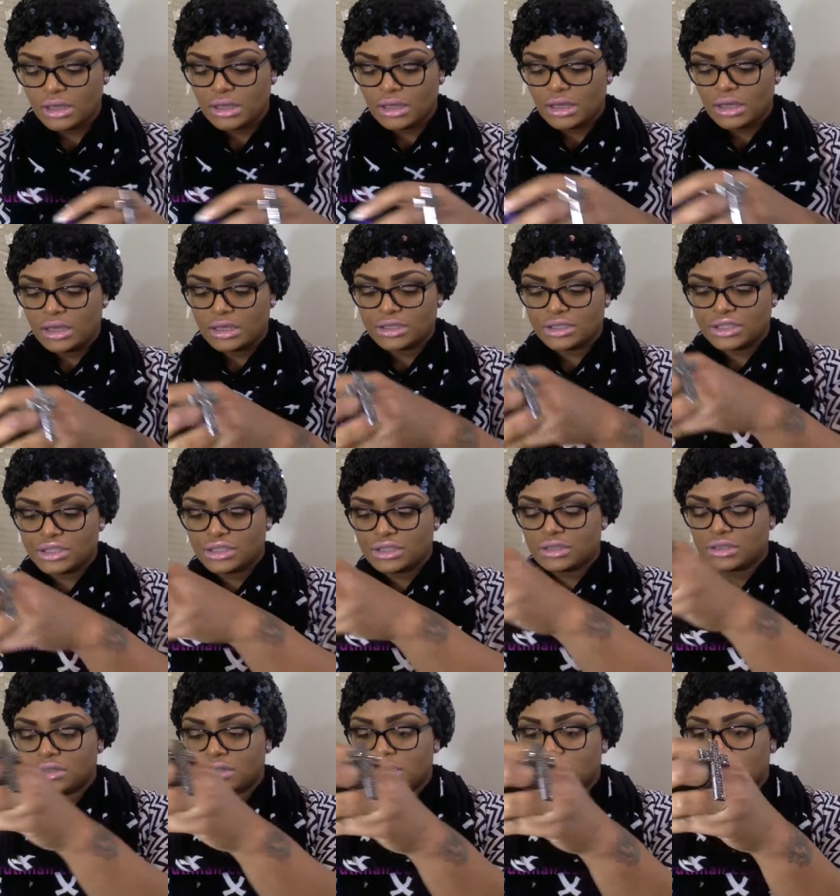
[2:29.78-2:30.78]

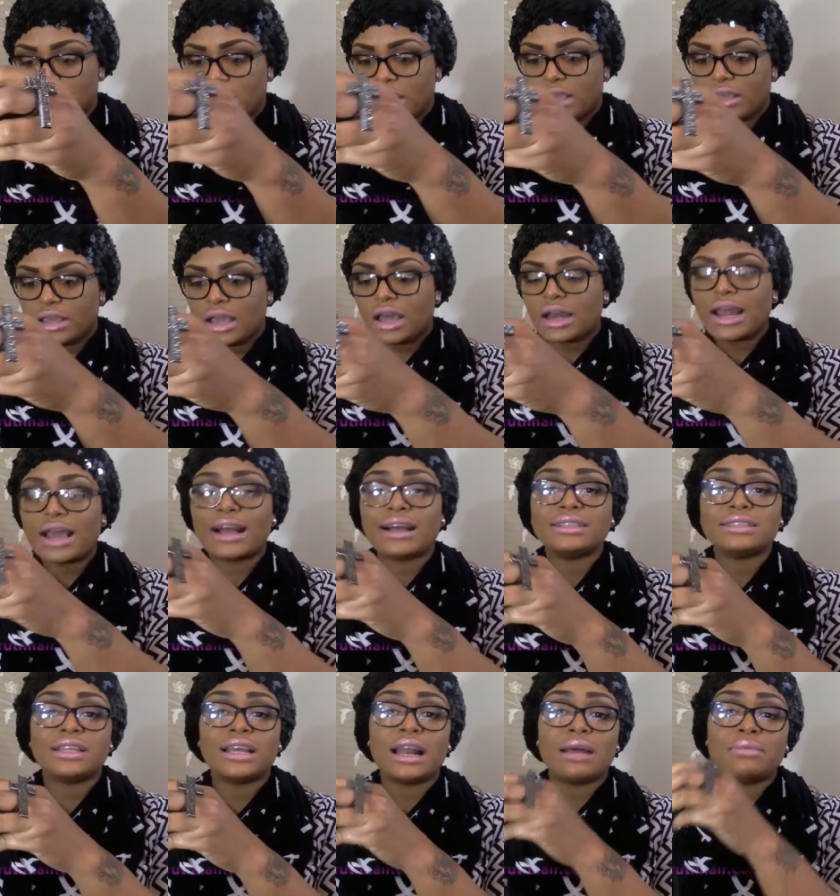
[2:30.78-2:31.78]
inch, and y'all, like I
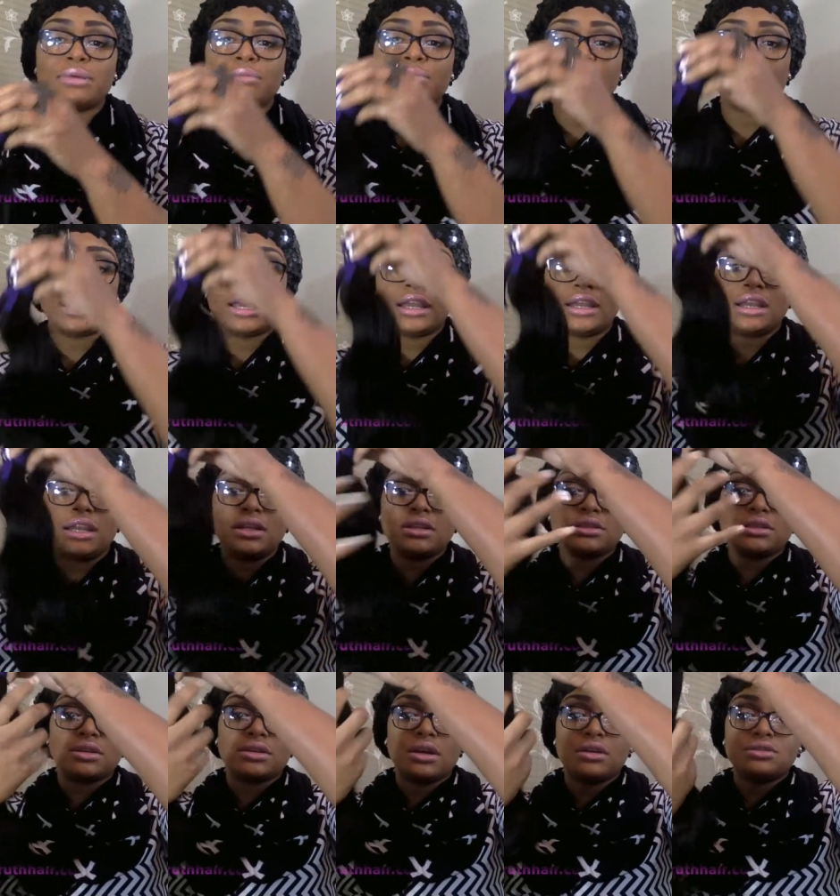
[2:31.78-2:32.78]
said, I've been playing in it,
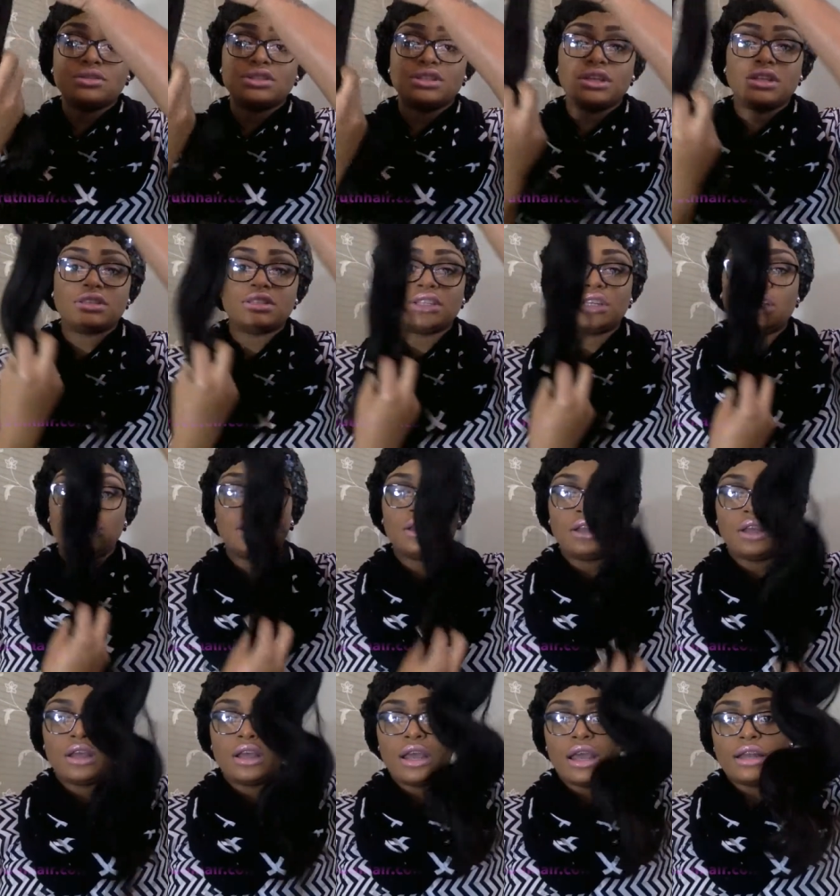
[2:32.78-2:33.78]
so don't judge it.
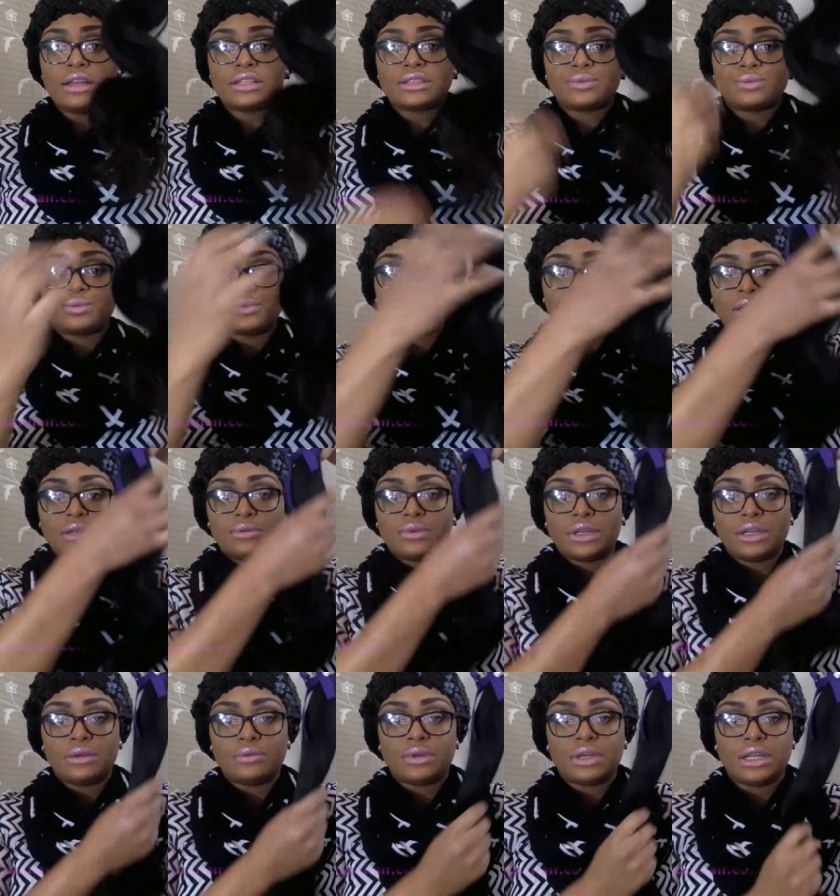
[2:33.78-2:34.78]
And it's really,
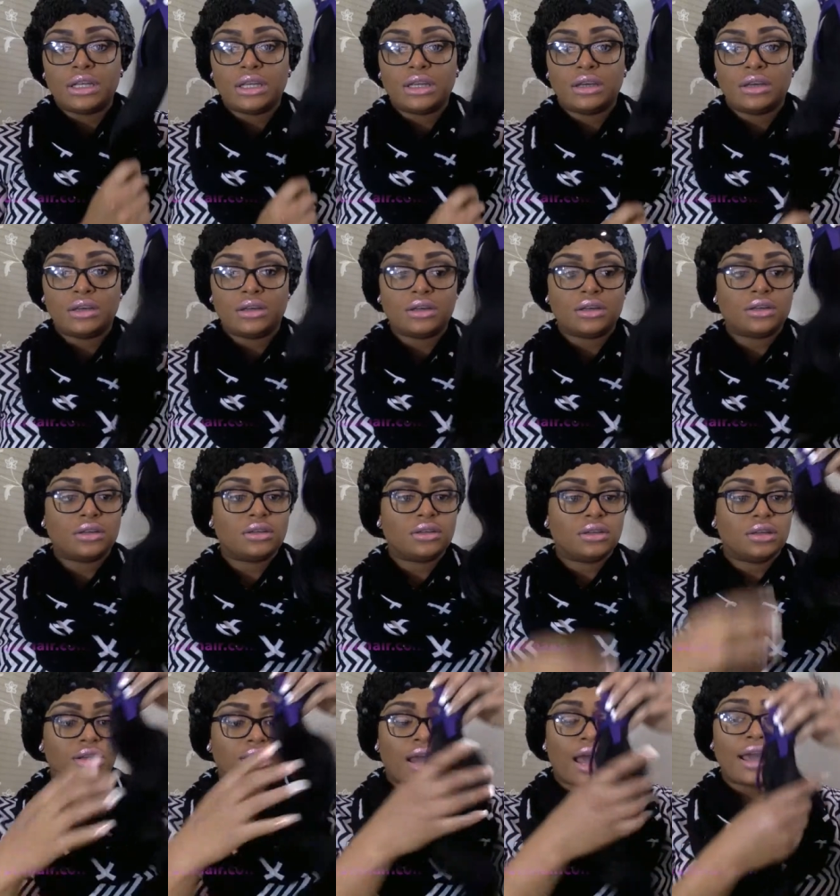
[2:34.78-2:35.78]
really, really uh
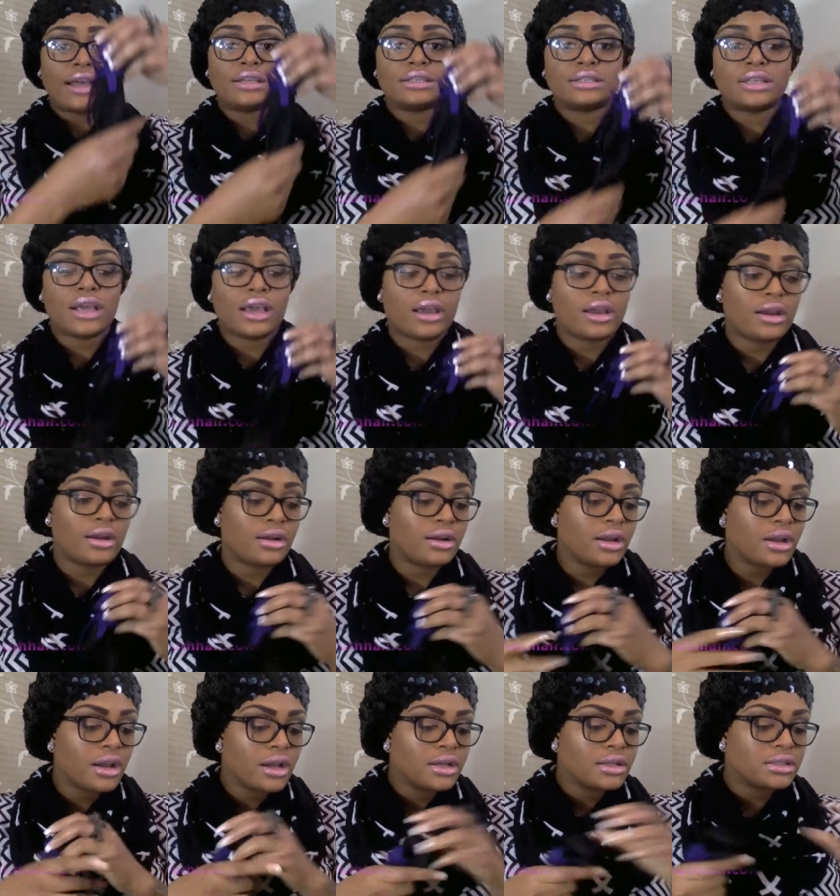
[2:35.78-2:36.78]
nice hair.
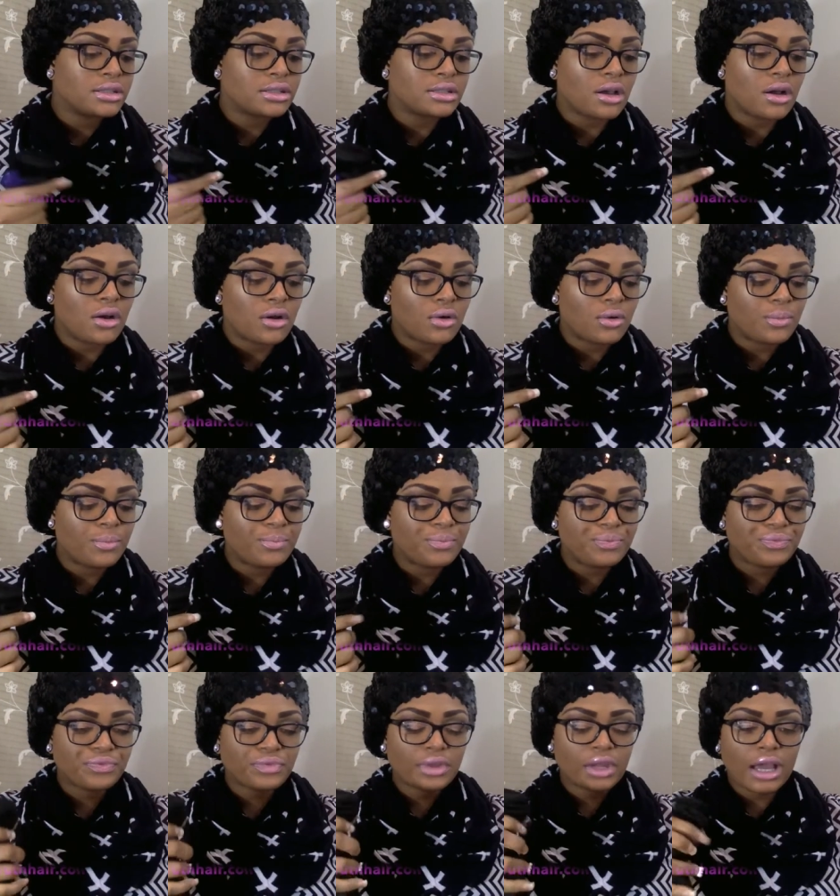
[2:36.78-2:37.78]
So
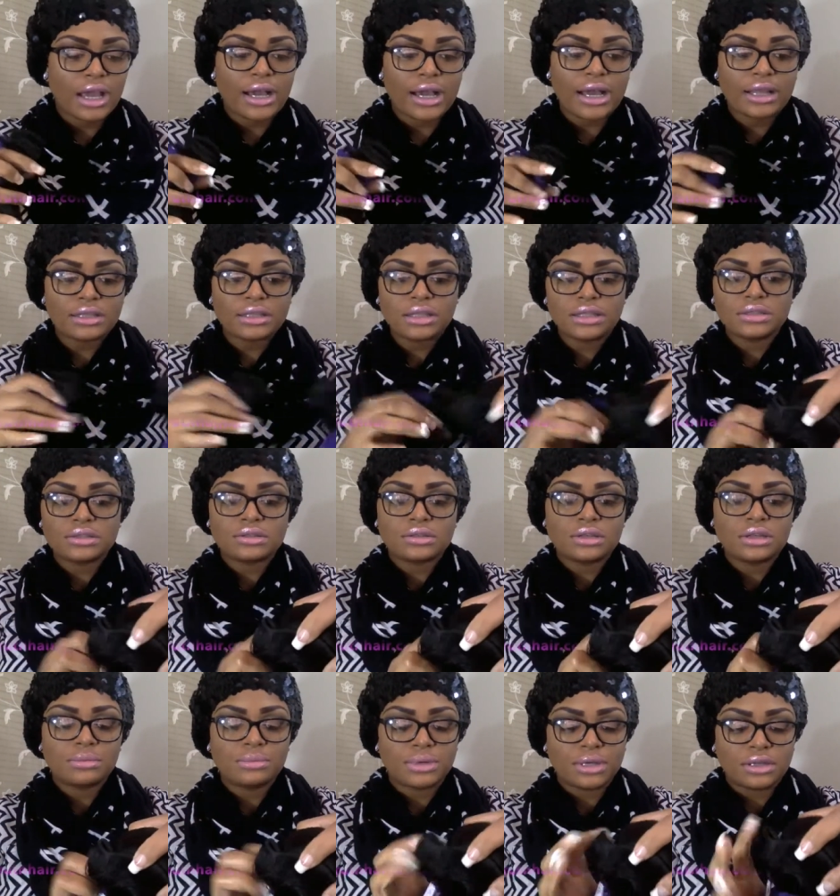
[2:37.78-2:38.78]
I got these
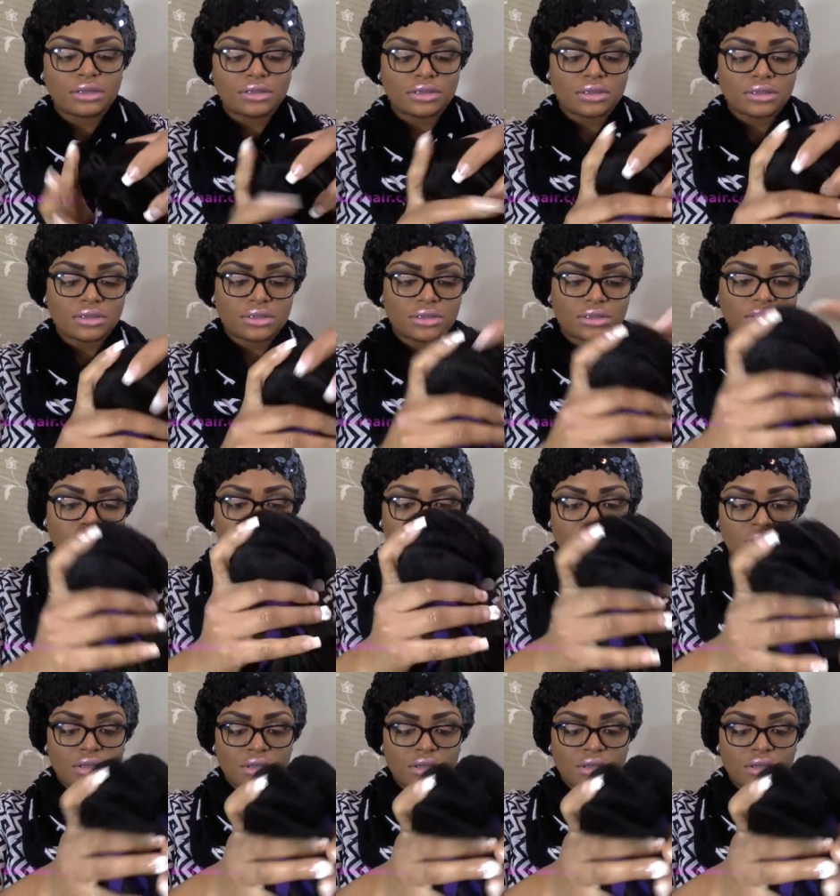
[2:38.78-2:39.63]
three bundles,